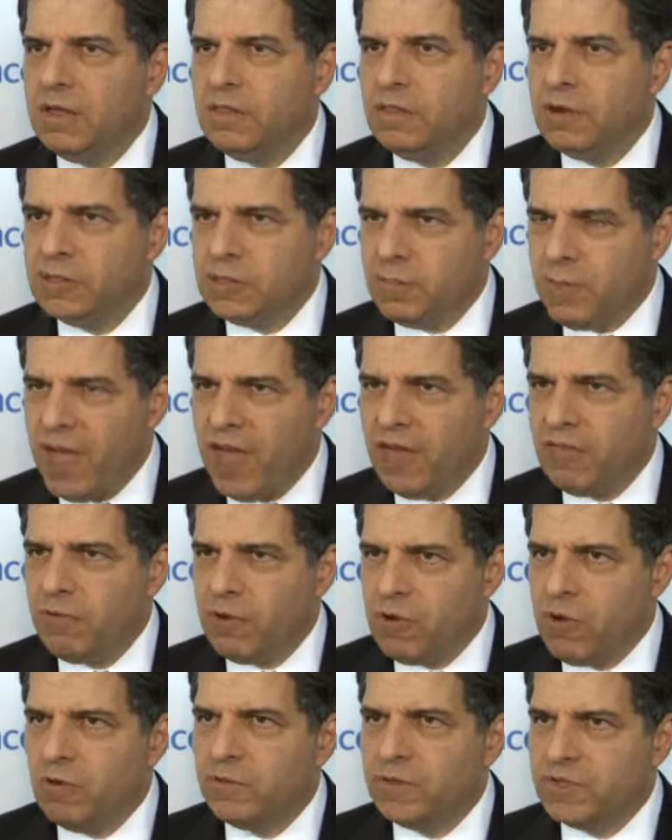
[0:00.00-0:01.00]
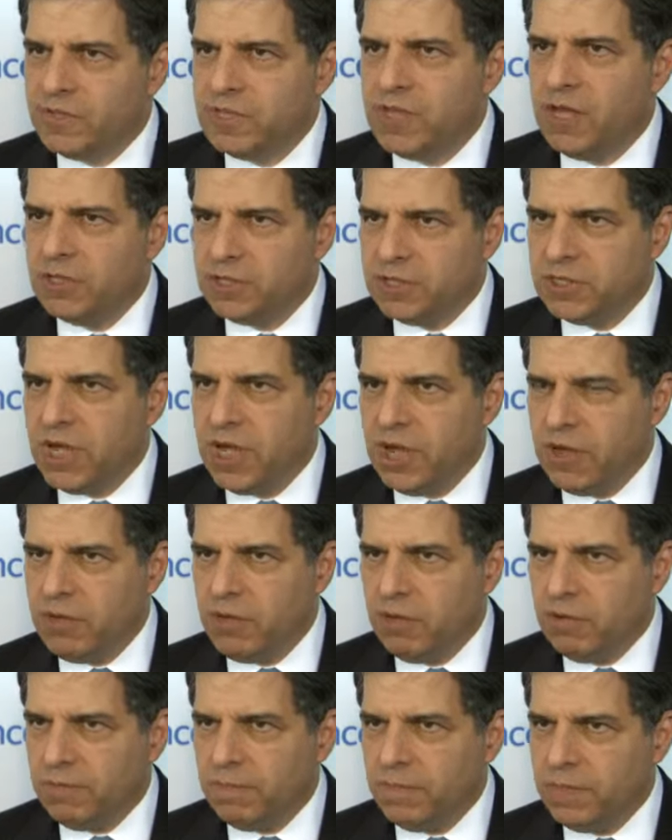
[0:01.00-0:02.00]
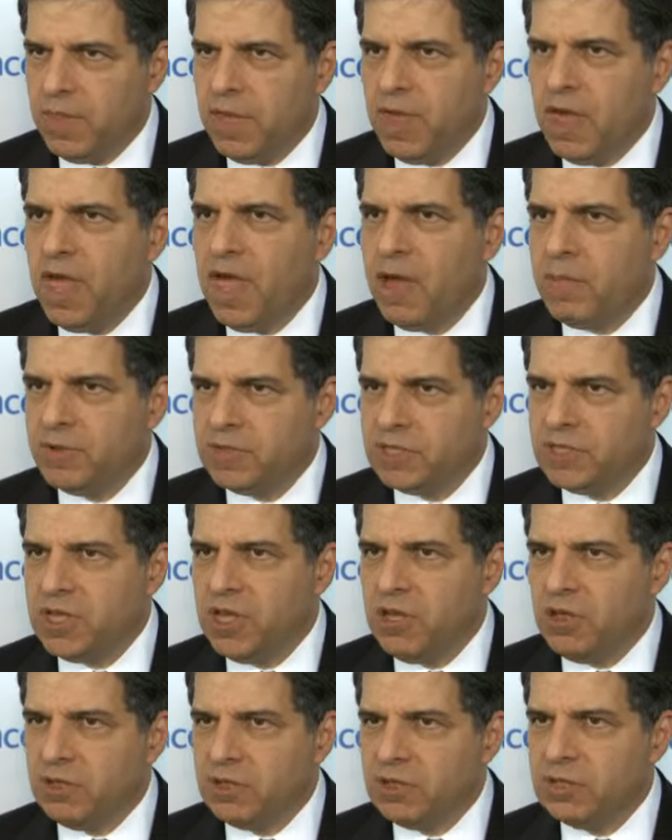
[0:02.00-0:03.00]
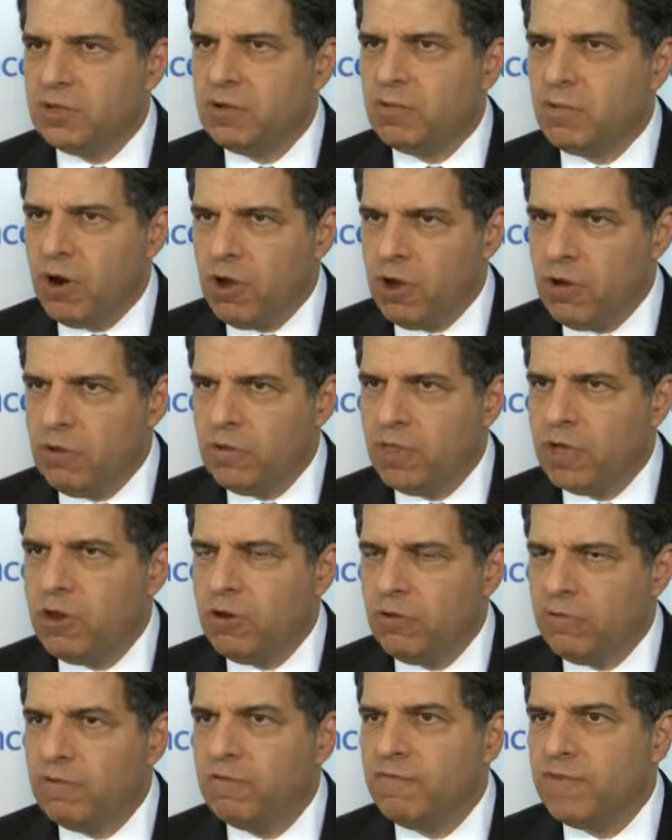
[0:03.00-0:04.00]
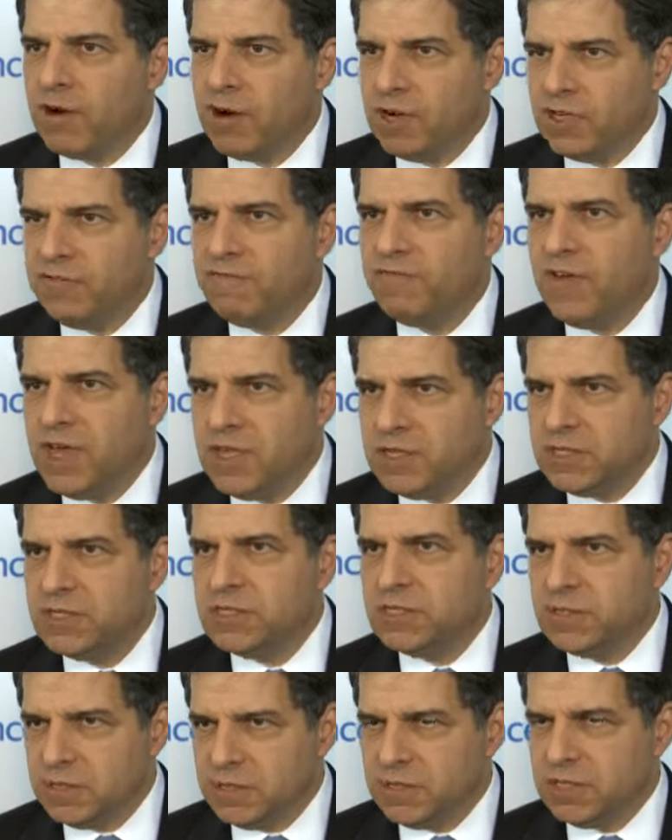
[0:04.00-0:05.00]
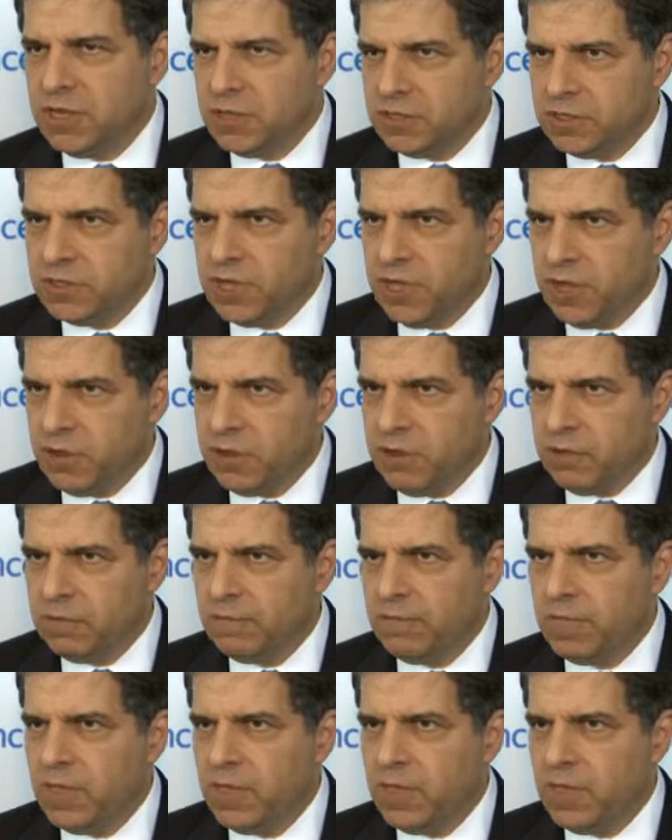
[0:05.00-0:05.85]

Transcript: There's a pathway called the cell cycle. And when cells grow, they go through various phases of the cell cycle.